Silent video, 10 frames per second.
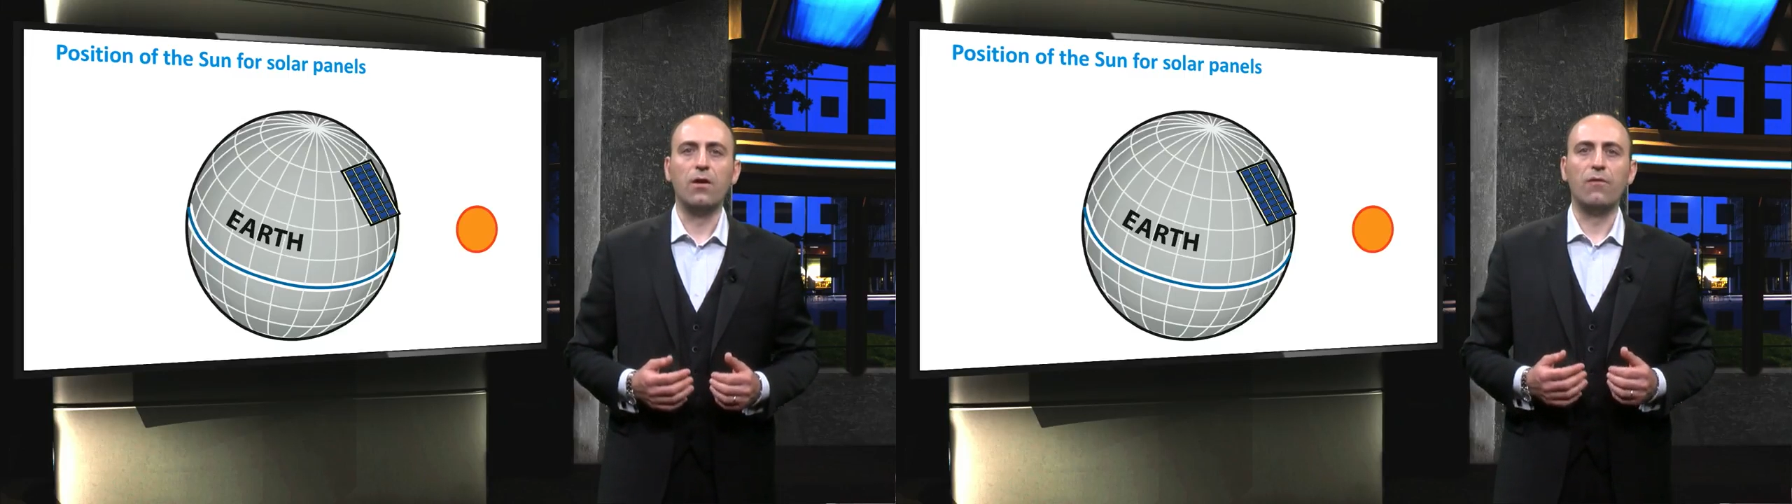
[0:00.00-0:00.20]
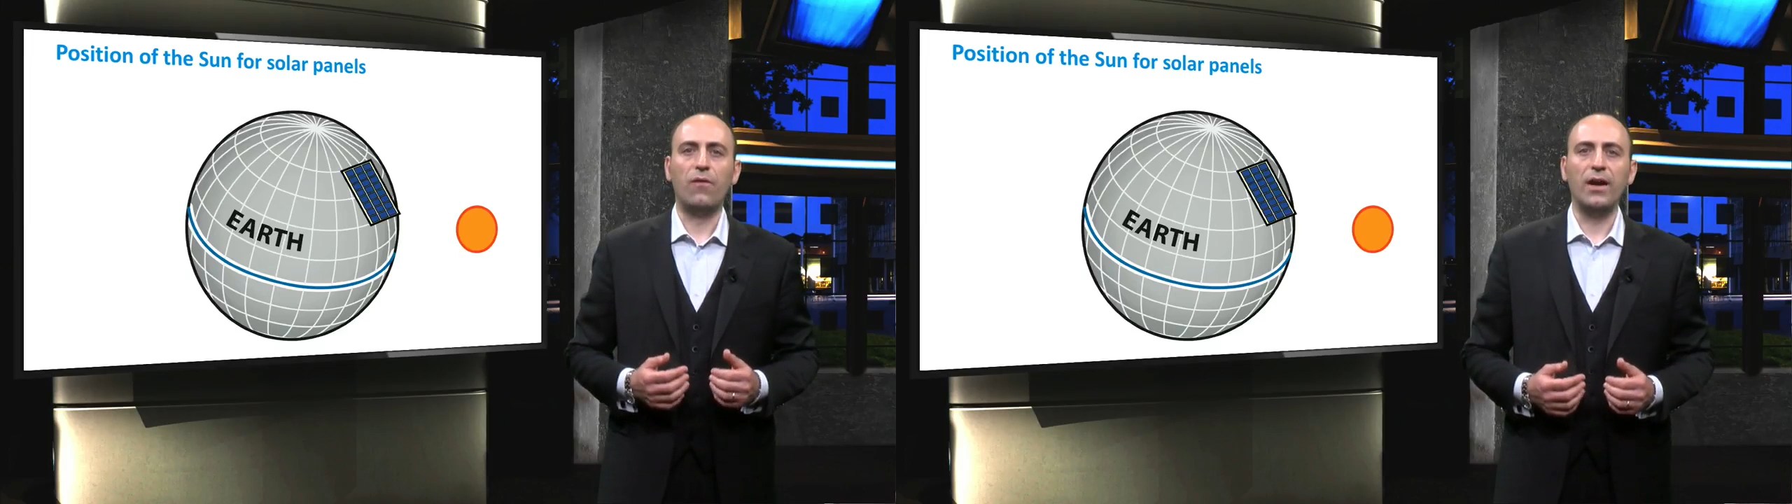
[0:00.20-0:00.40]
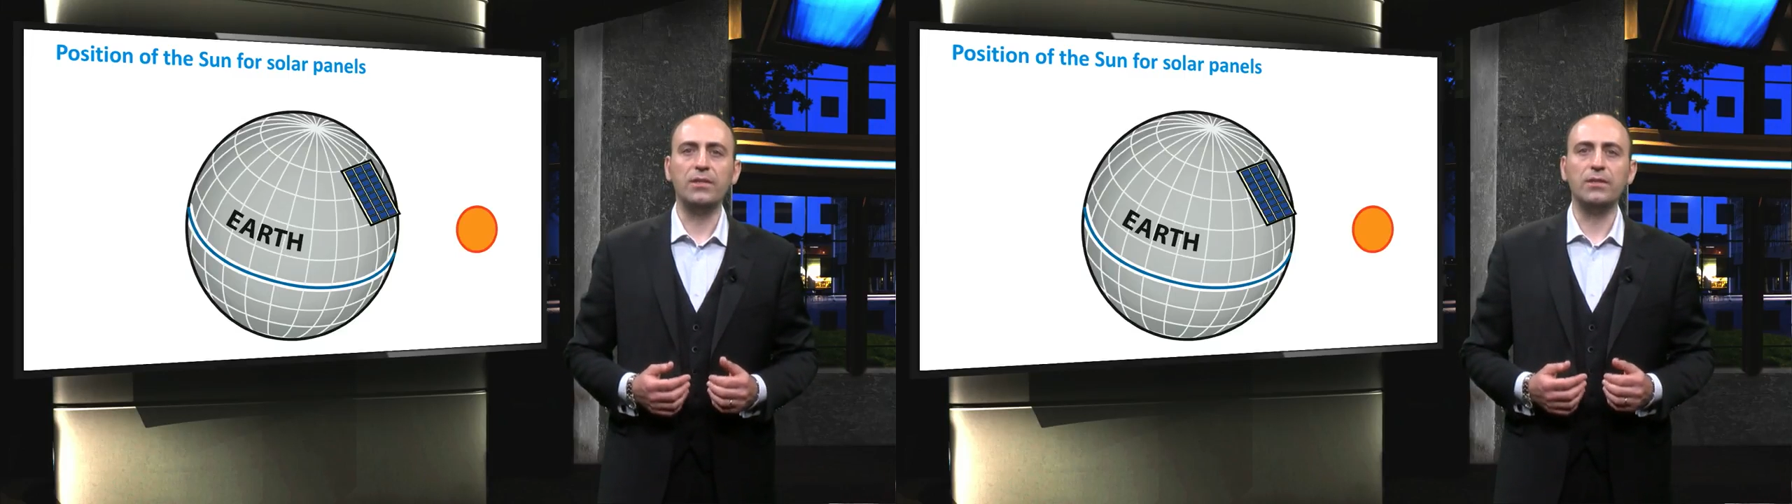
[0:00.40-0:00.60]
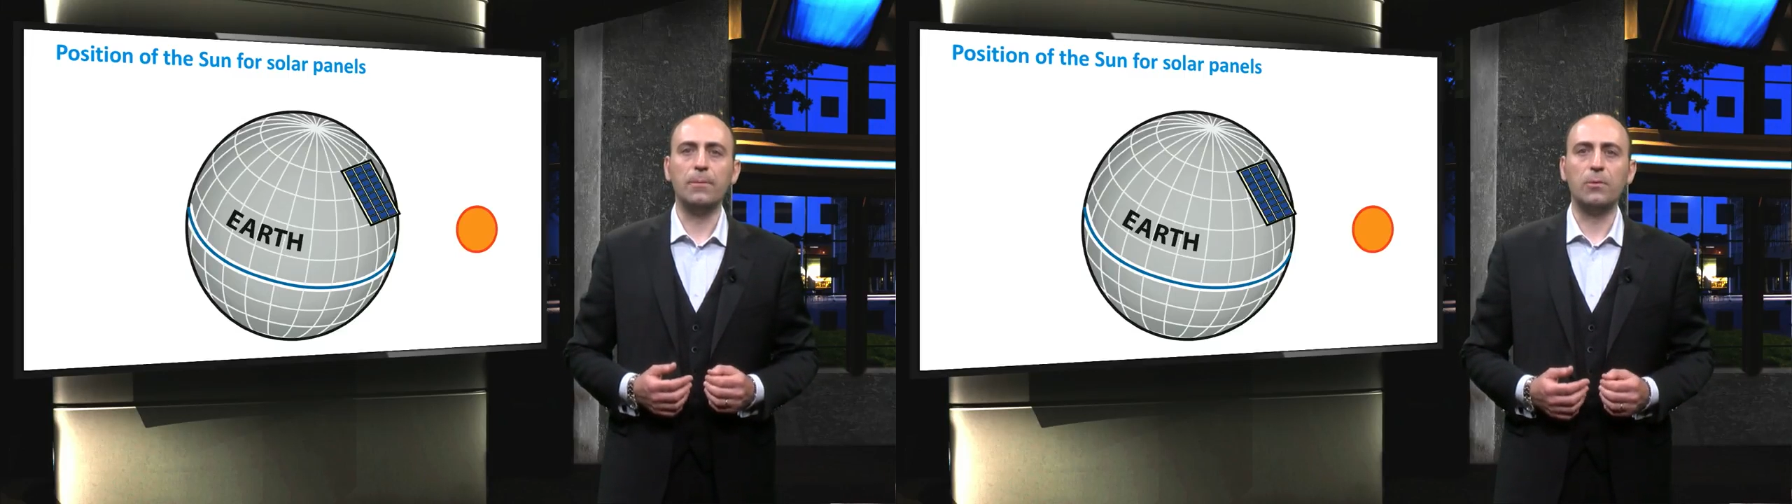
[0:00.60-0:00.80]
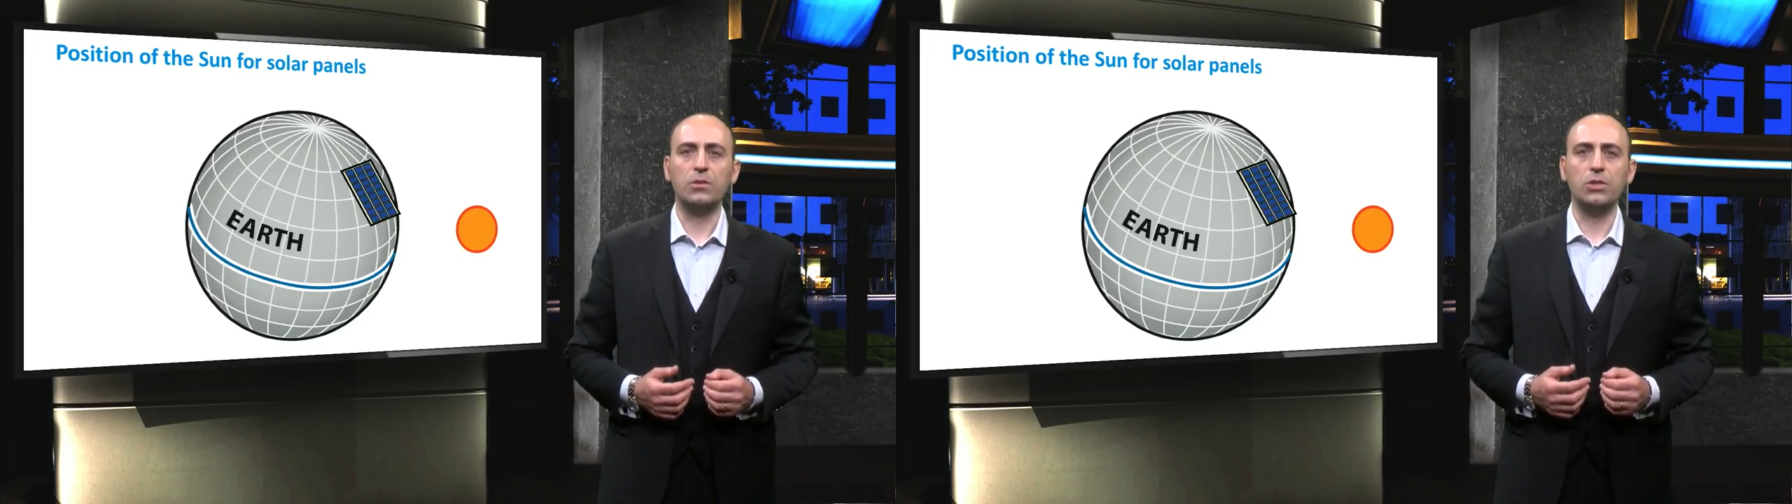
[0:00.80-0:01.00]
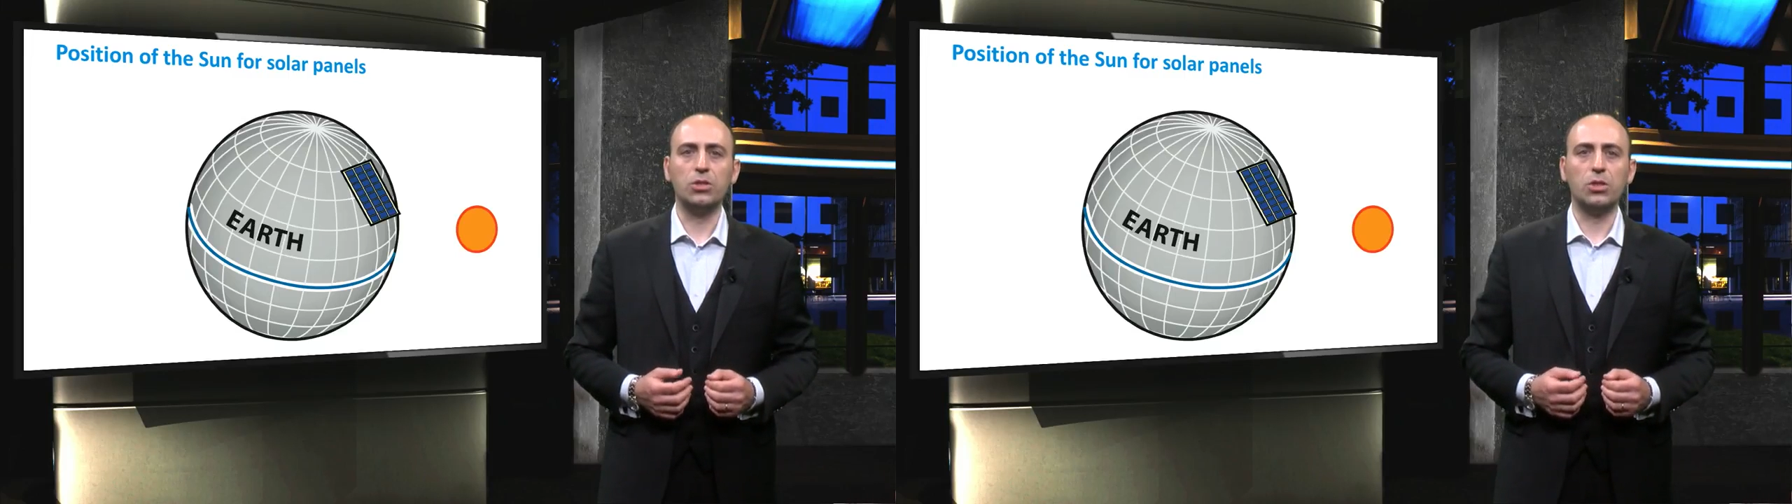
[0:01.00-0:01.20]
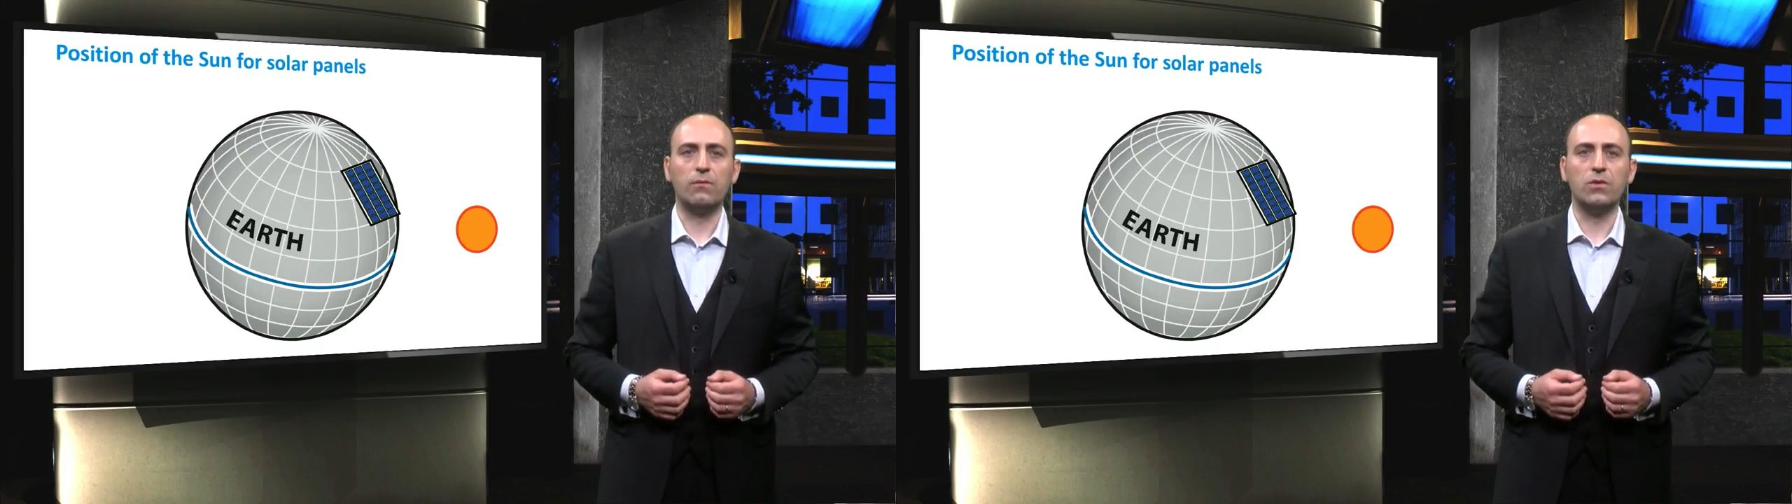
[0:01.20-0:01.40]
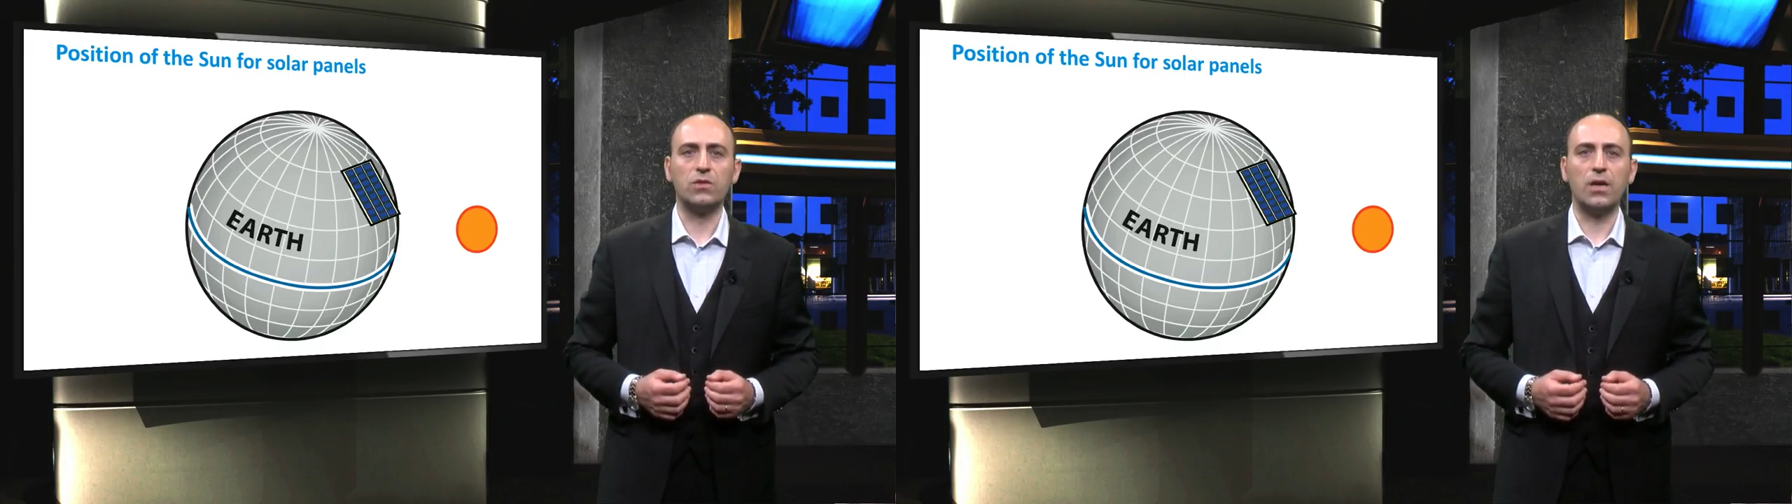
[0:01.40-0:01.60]
finding the position
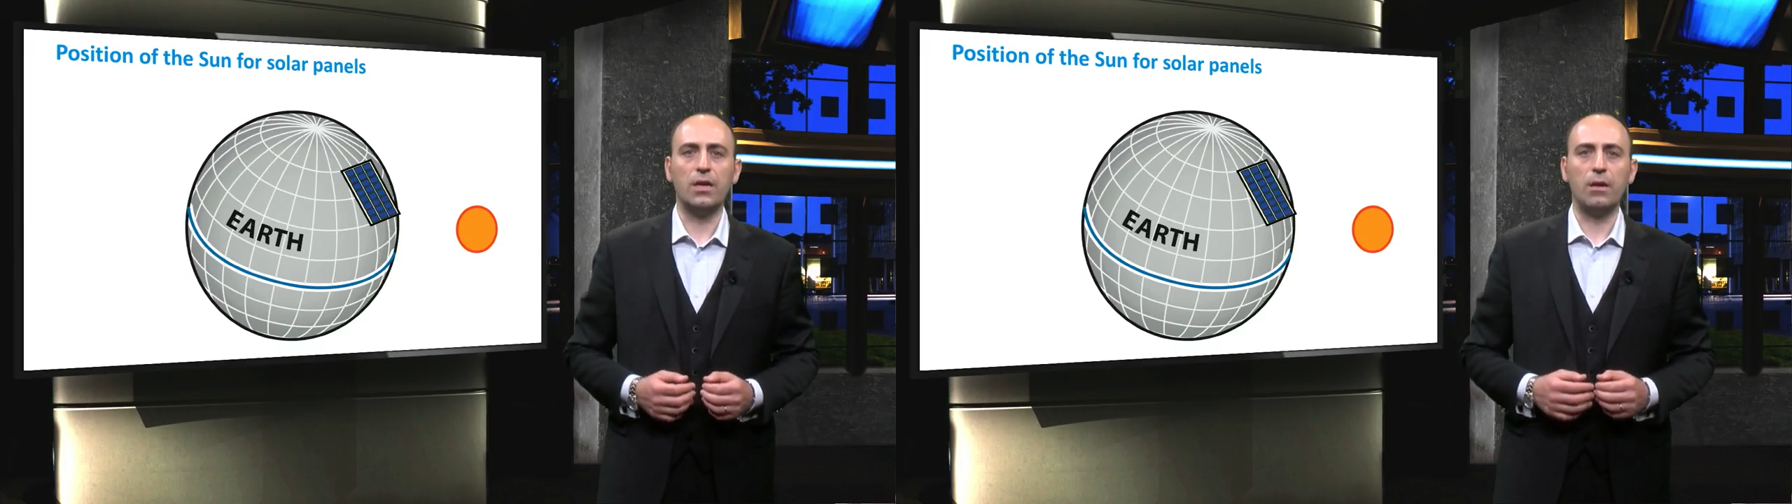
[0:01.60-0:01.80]
of the sun